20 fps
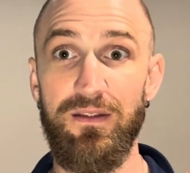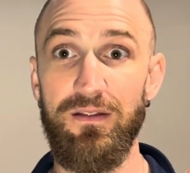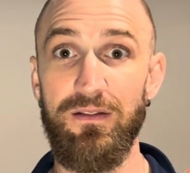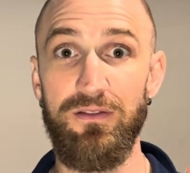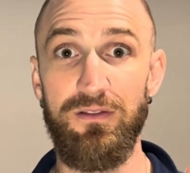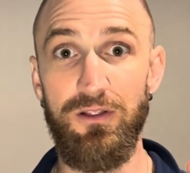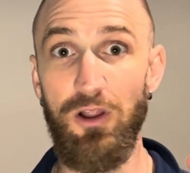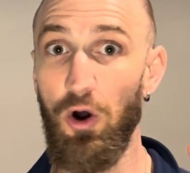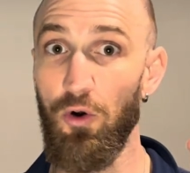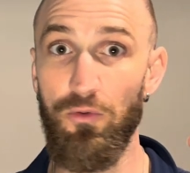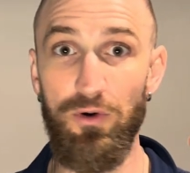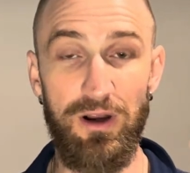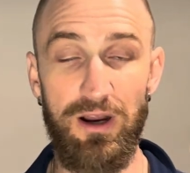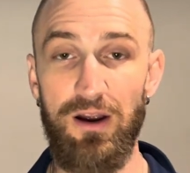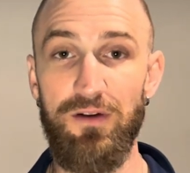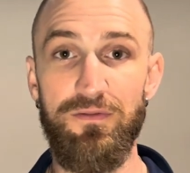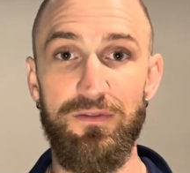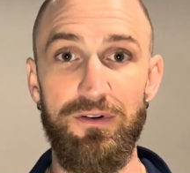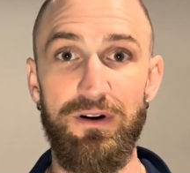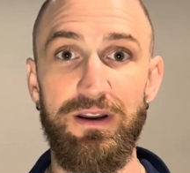low
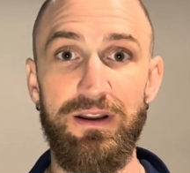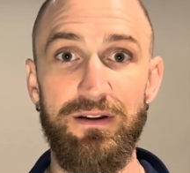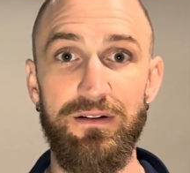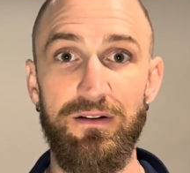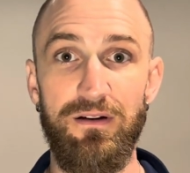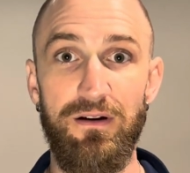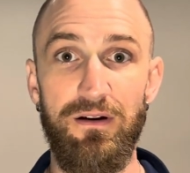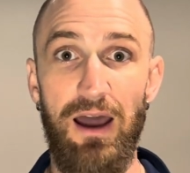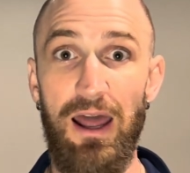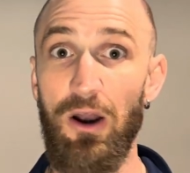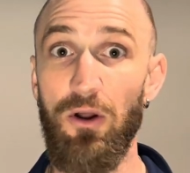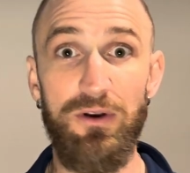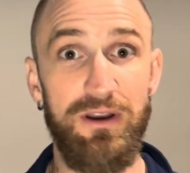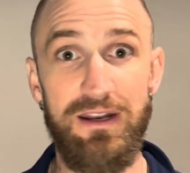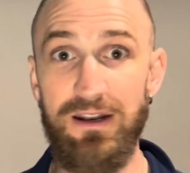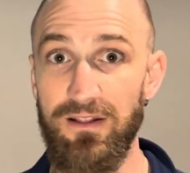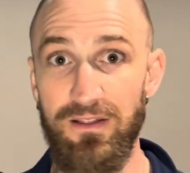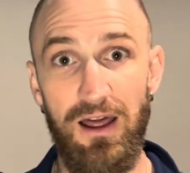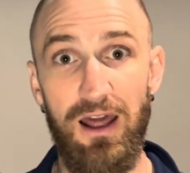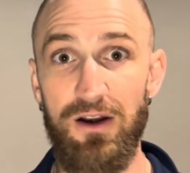recovery. I don't
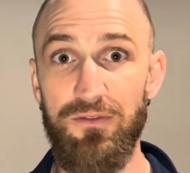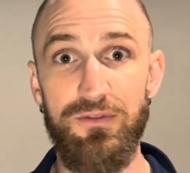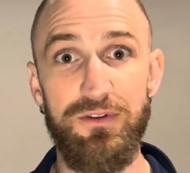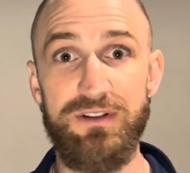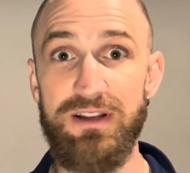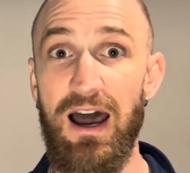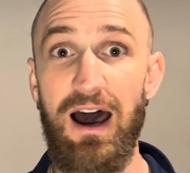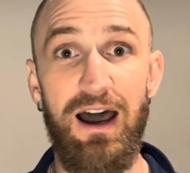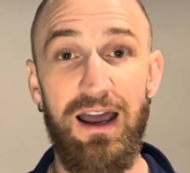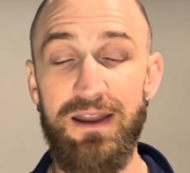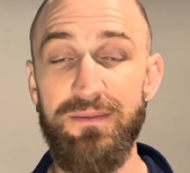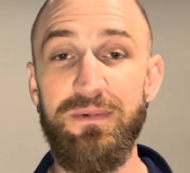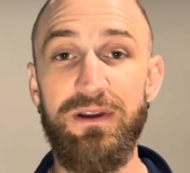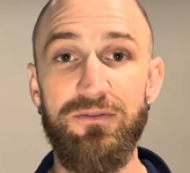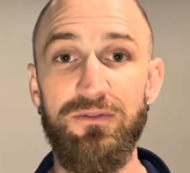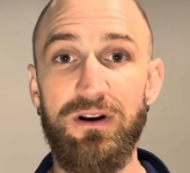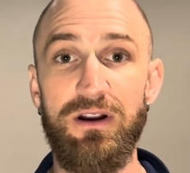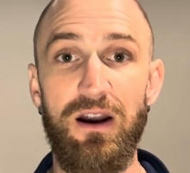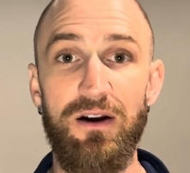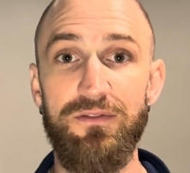need a lot of time in
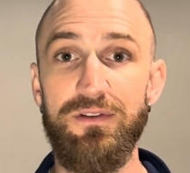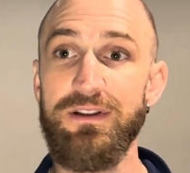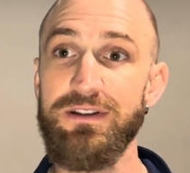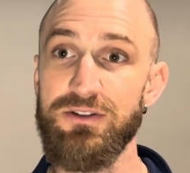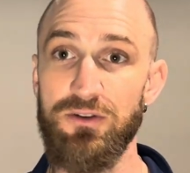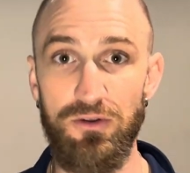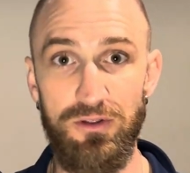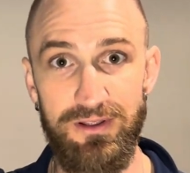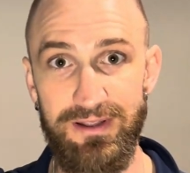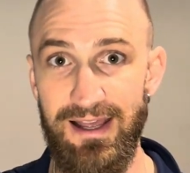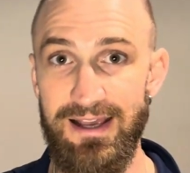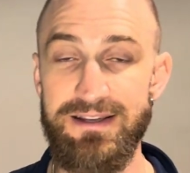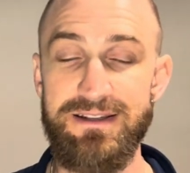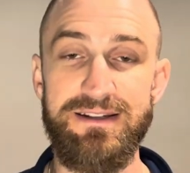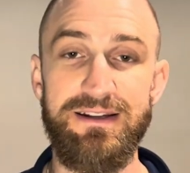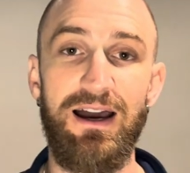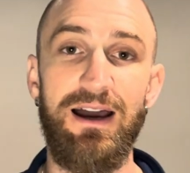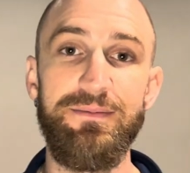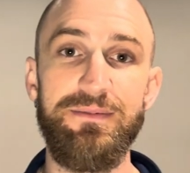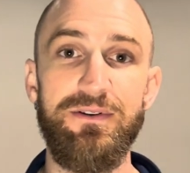recovery, so less
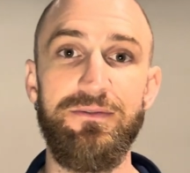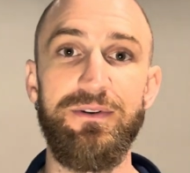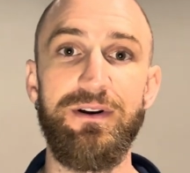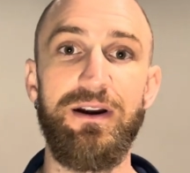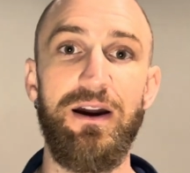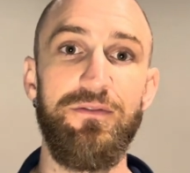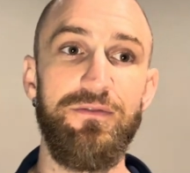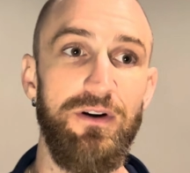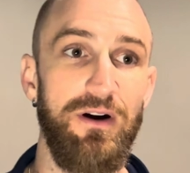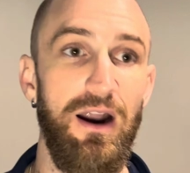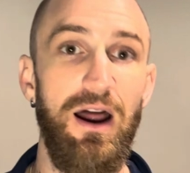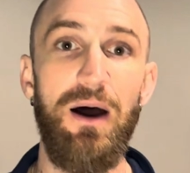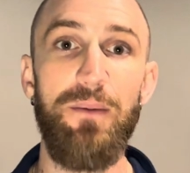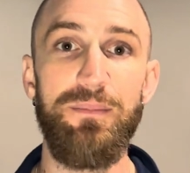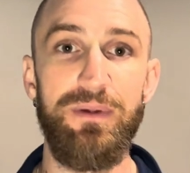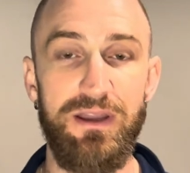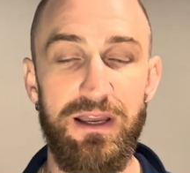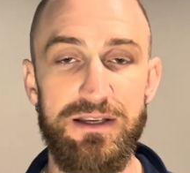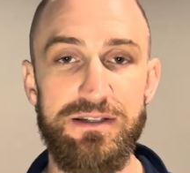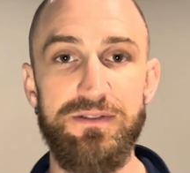time to recover
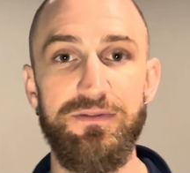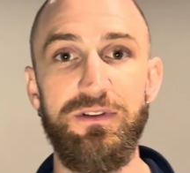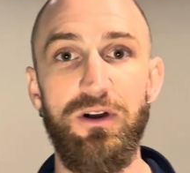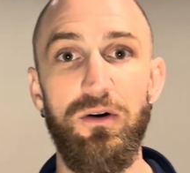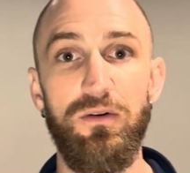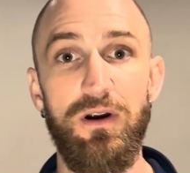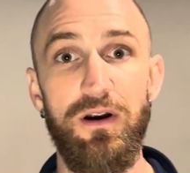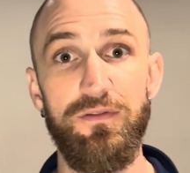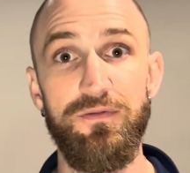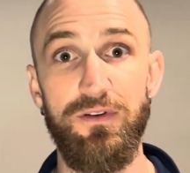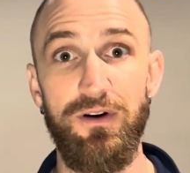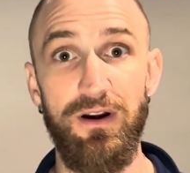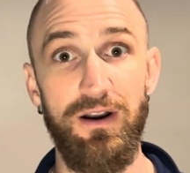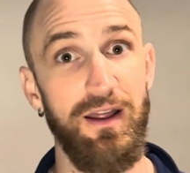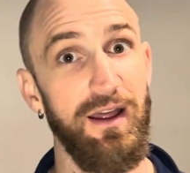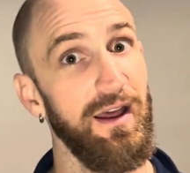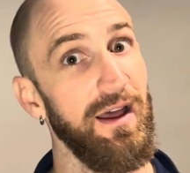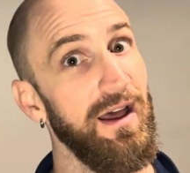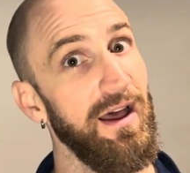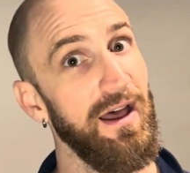because of low
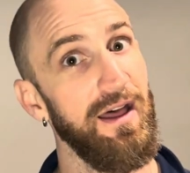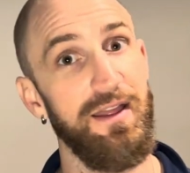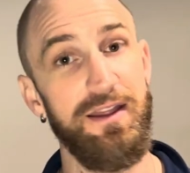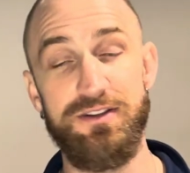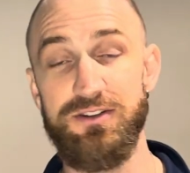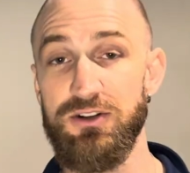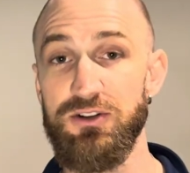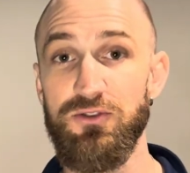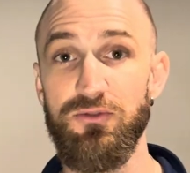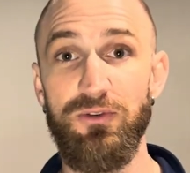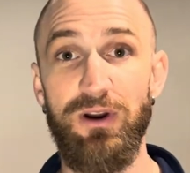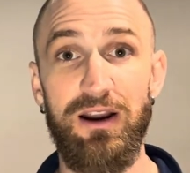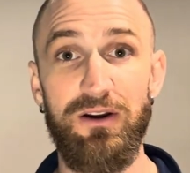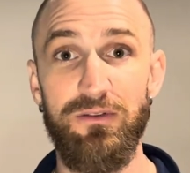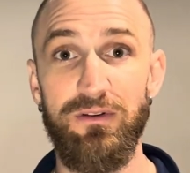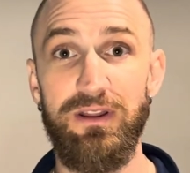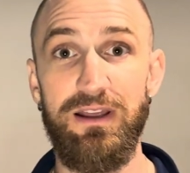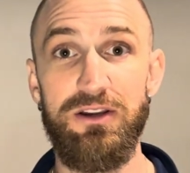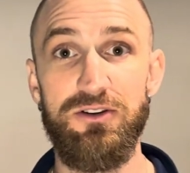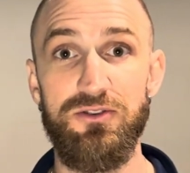effort. It's a direct
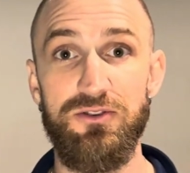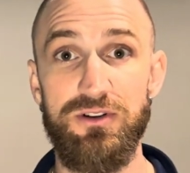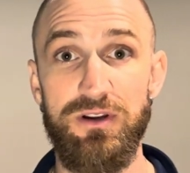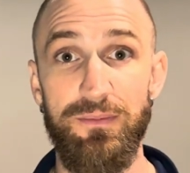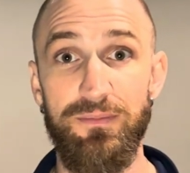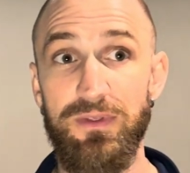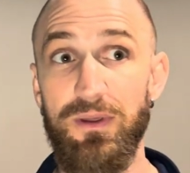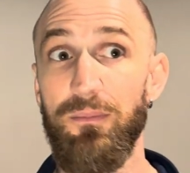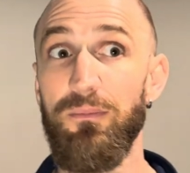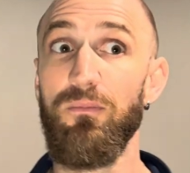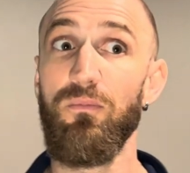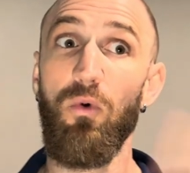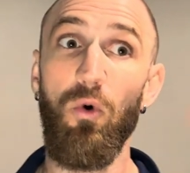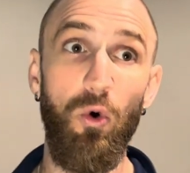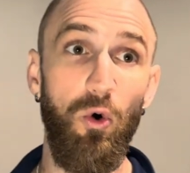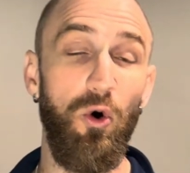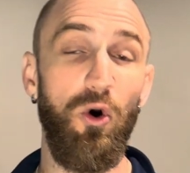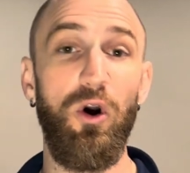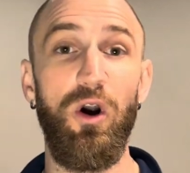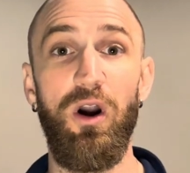relationship. The
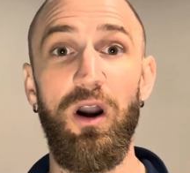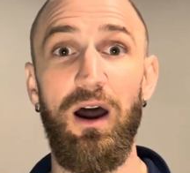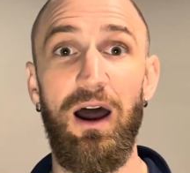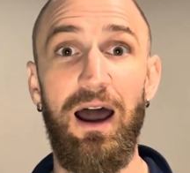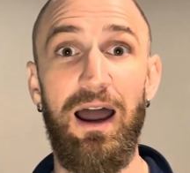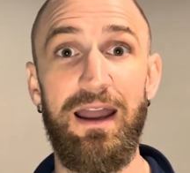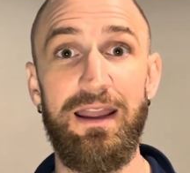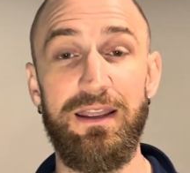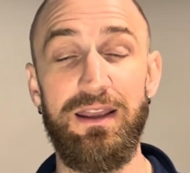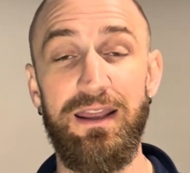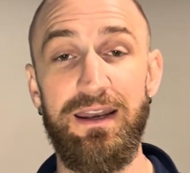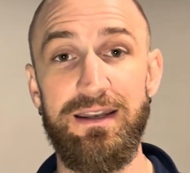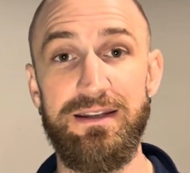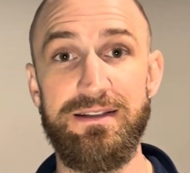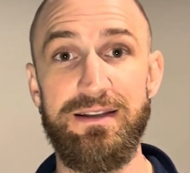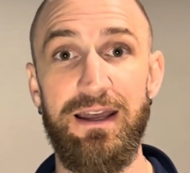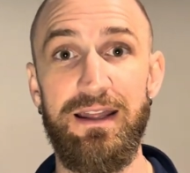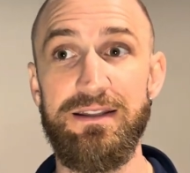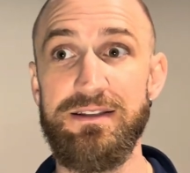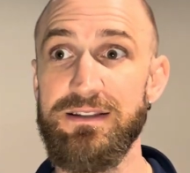more I get
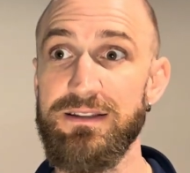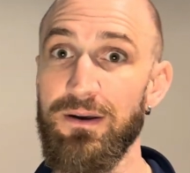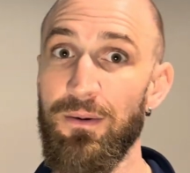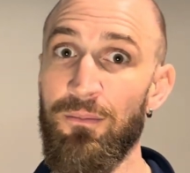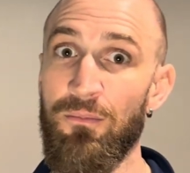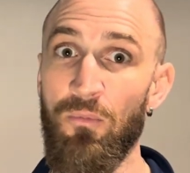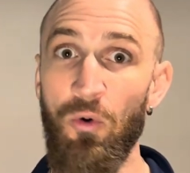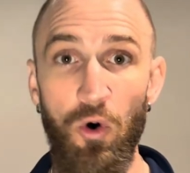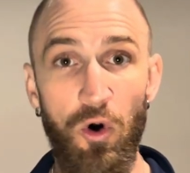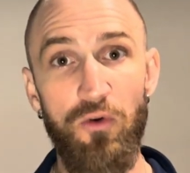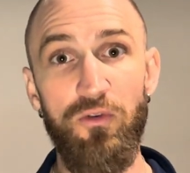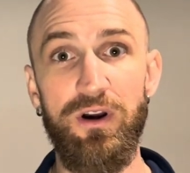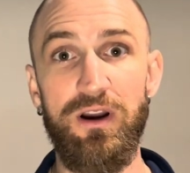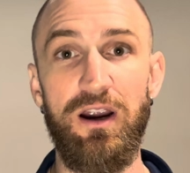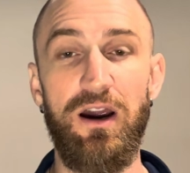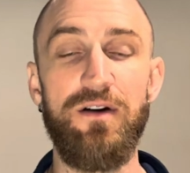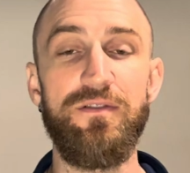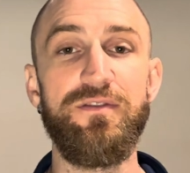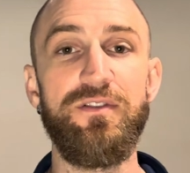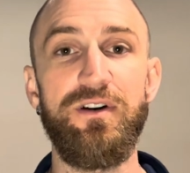intense, the more
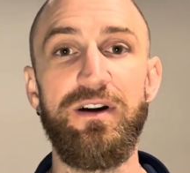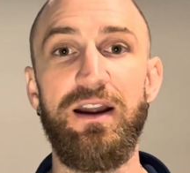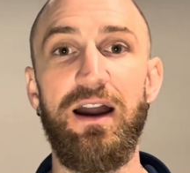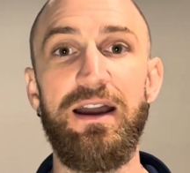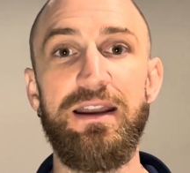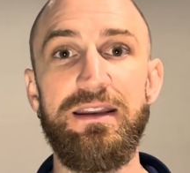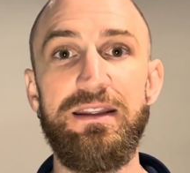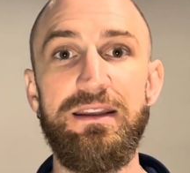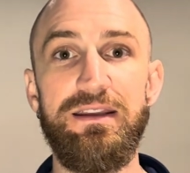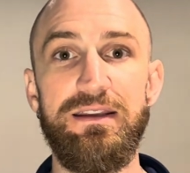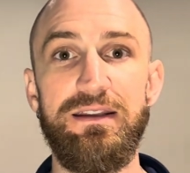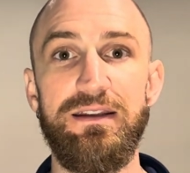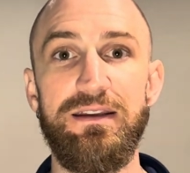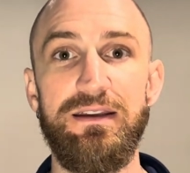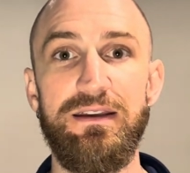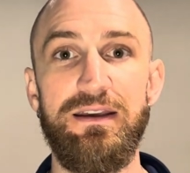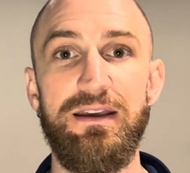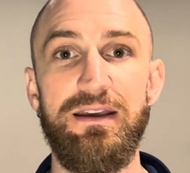recovery I need.